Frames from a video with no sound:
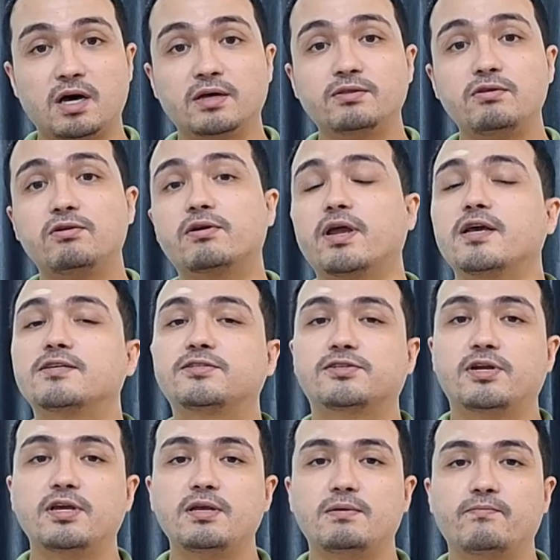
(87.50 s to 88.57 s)
done your
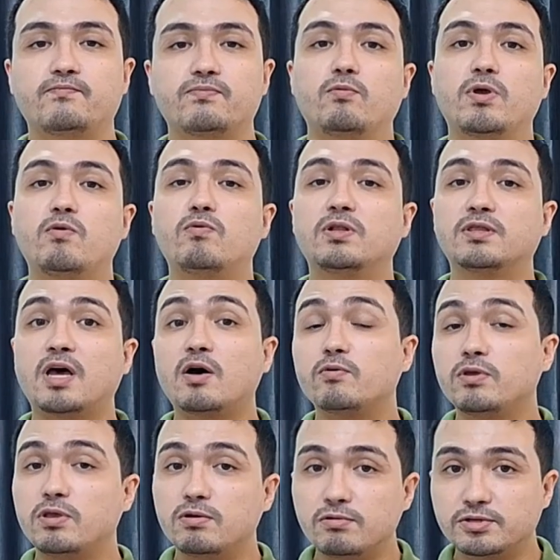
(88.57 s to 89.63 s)
x-ray. We will now
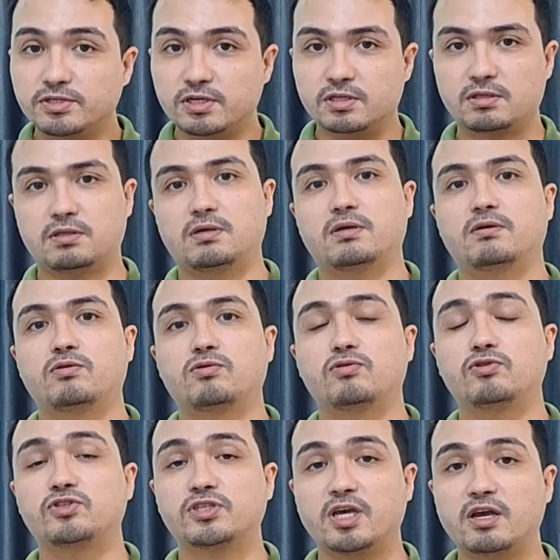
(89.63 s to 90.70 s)
use it
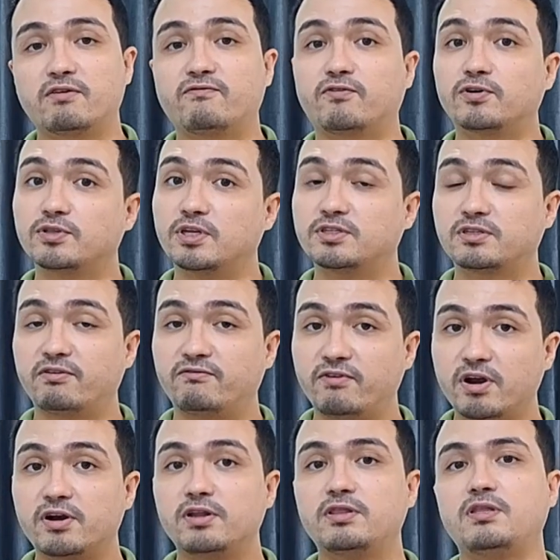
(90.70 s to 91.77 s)
to check for the
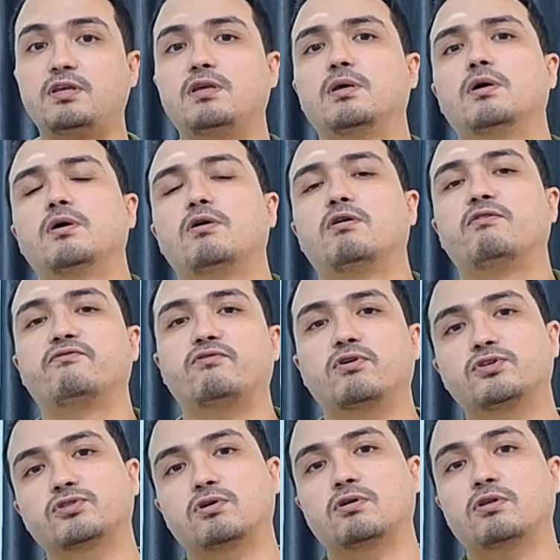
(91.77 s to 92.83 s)
severity of your
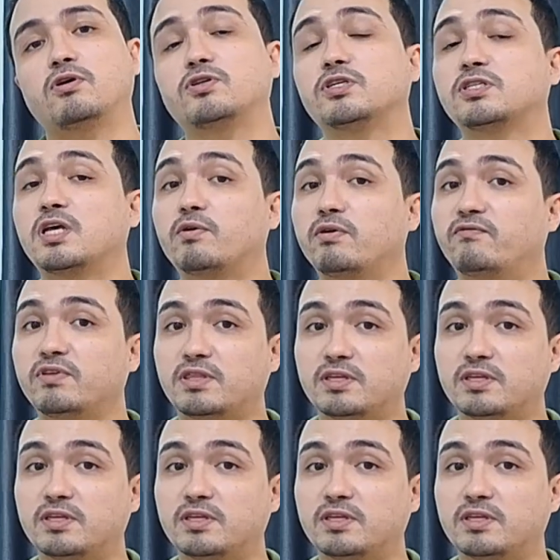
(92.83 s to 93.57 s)
scoliosis. Now, if